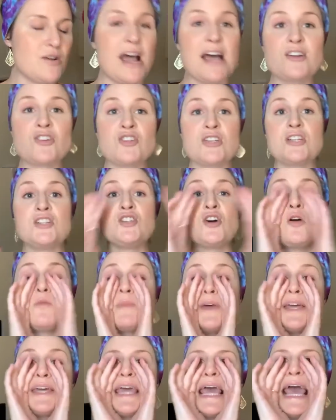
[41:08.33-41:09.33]
or actually
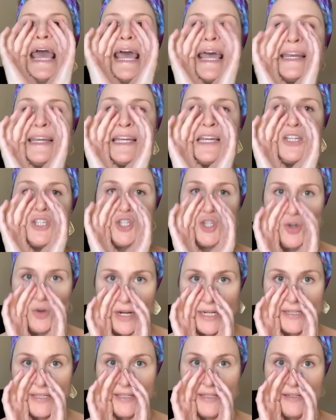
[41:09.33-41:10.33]
don't make any
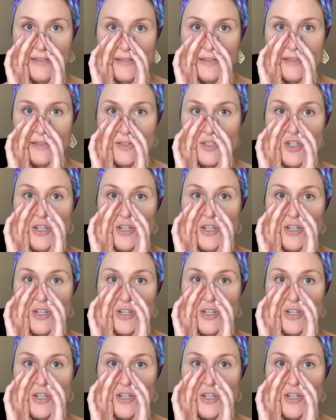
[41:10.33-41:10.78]
choices.